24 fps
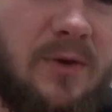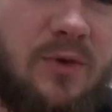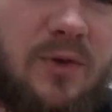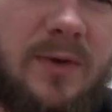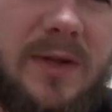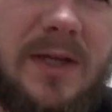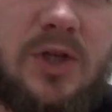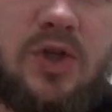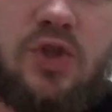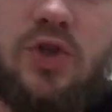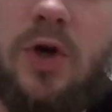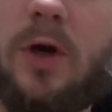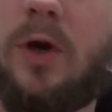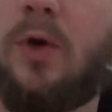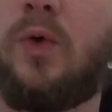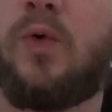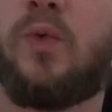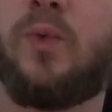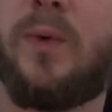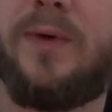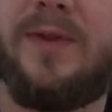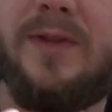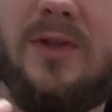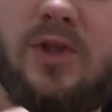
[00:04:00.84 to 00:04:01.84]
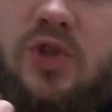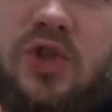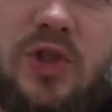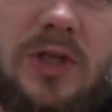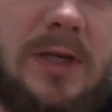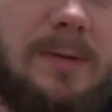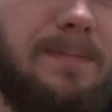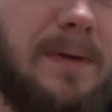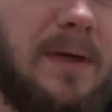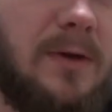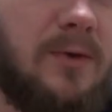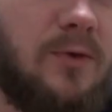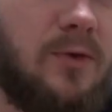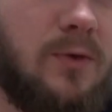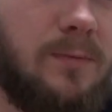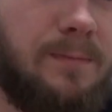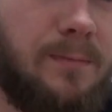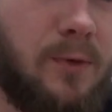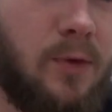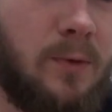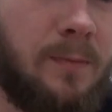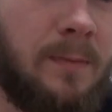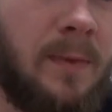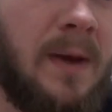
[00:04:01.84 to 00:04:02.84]
really struggled when the
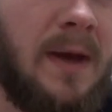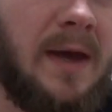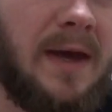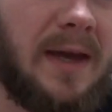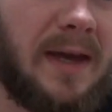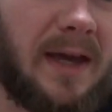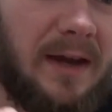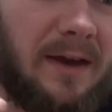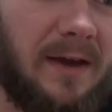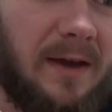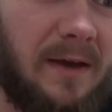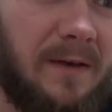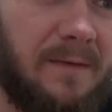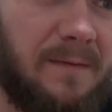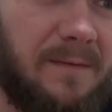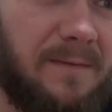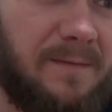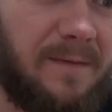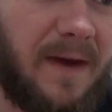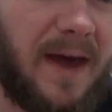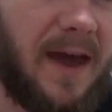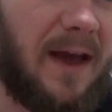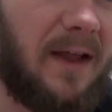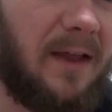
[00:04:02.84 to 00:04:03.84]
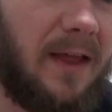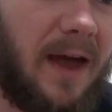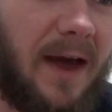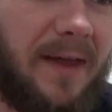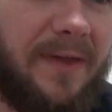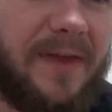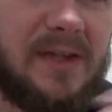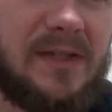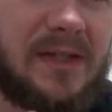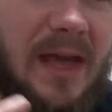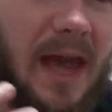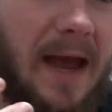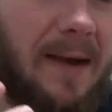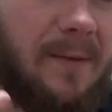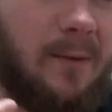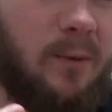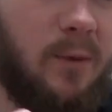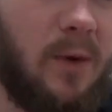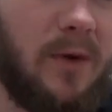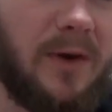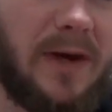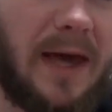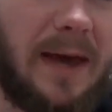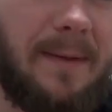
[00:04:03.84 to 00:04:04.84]
Ji-Biru boom kind of fell, and this
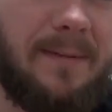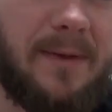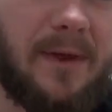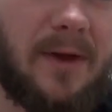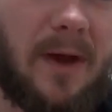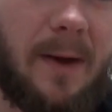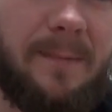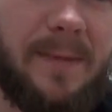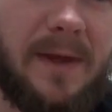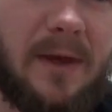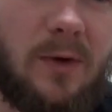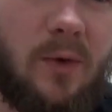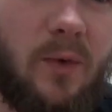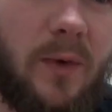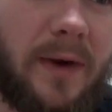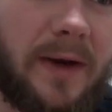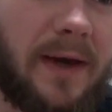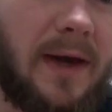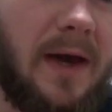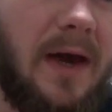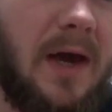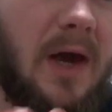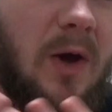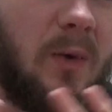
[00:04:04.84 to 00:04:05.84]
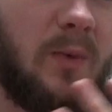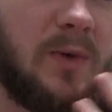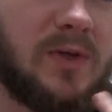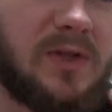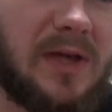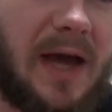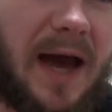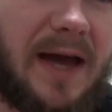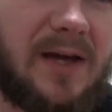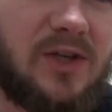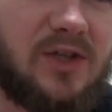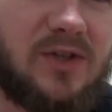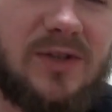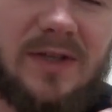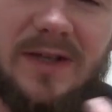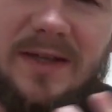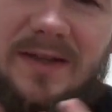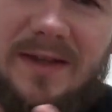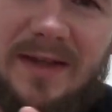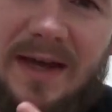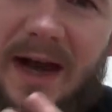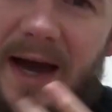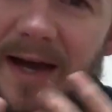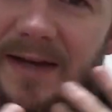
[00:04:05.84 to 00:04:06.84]
kept what kept the company going was
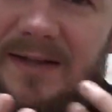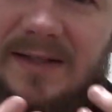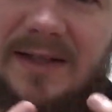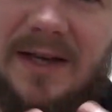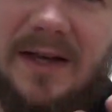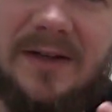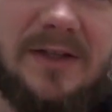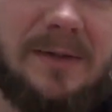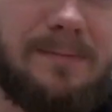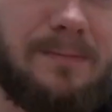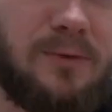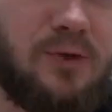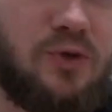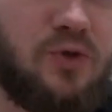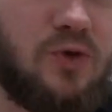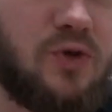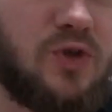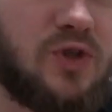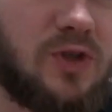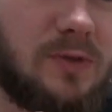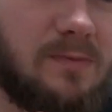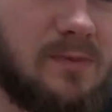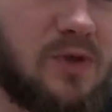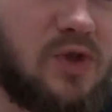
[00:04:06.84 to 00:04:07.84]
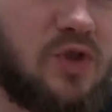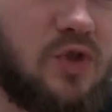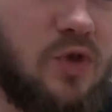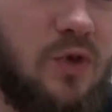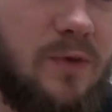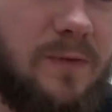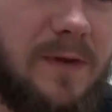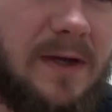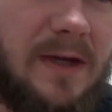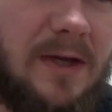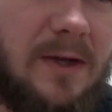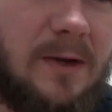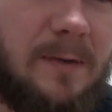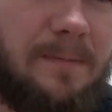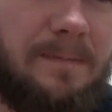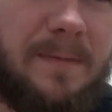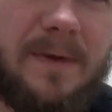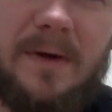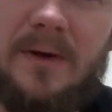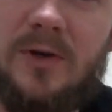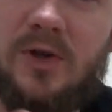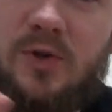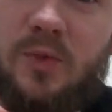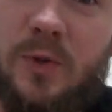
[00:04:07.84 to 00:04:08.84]
actually the idea to produce some souvenir
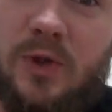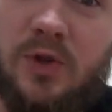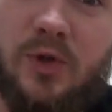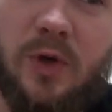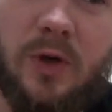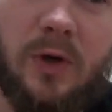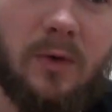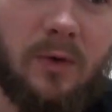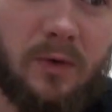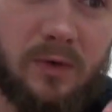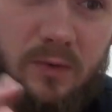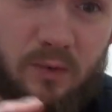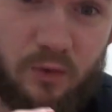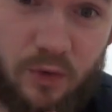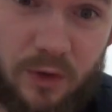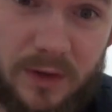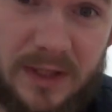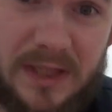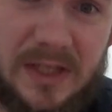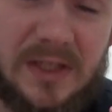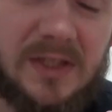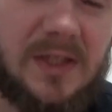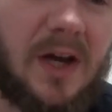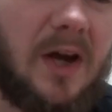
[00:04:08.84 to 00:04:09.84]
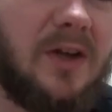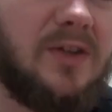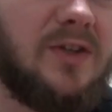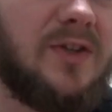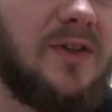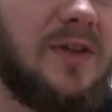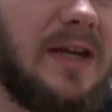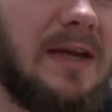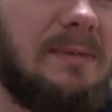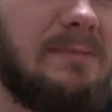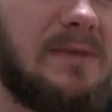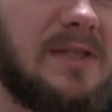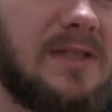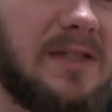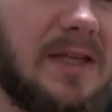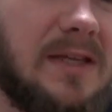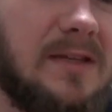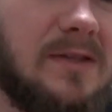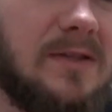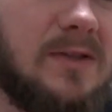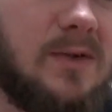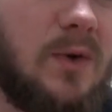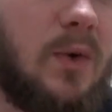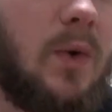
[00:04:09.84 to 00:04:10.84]
beers, which are released under the name
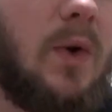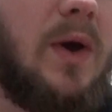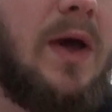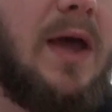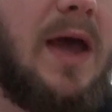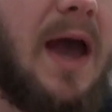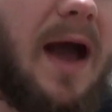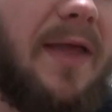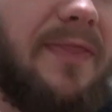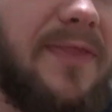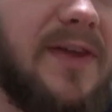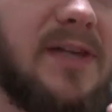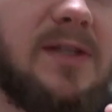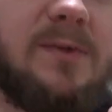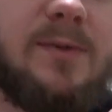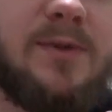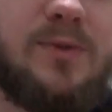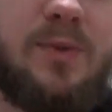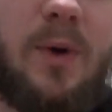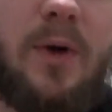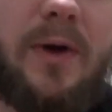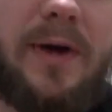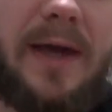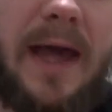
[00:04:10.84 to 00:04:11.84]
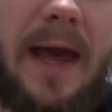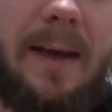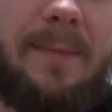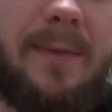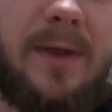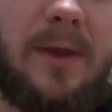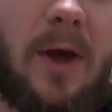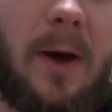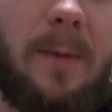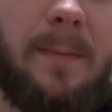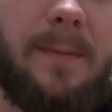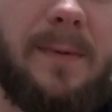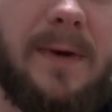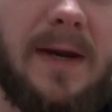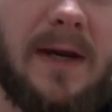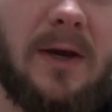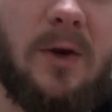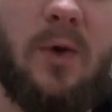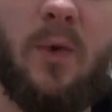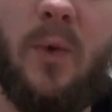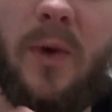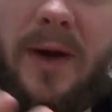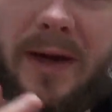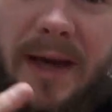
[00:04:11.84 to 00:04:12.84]
Shinto, and this was what kept the company
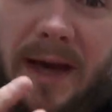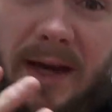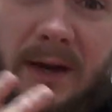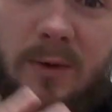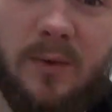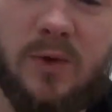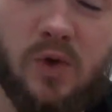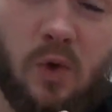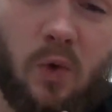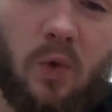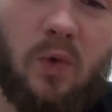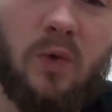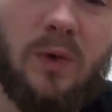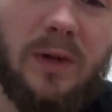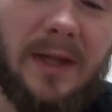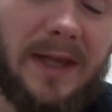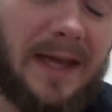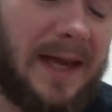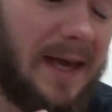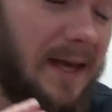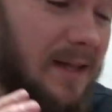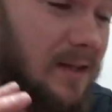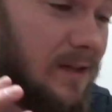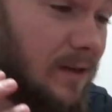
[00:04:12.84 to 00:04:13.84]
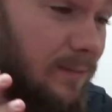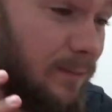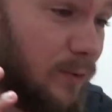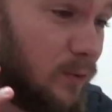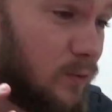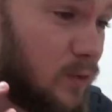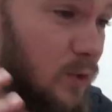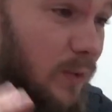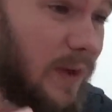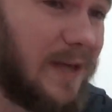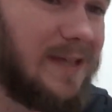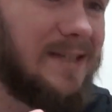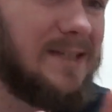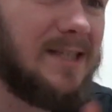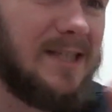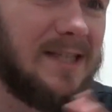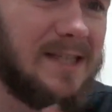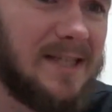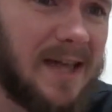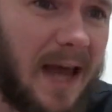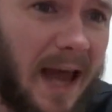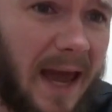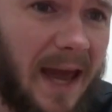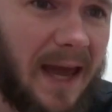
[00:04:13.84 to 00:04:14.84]
going. And it was only in about
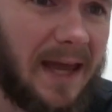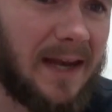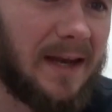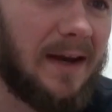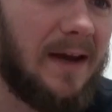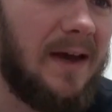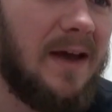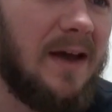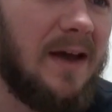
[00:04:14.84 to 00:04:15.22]
2010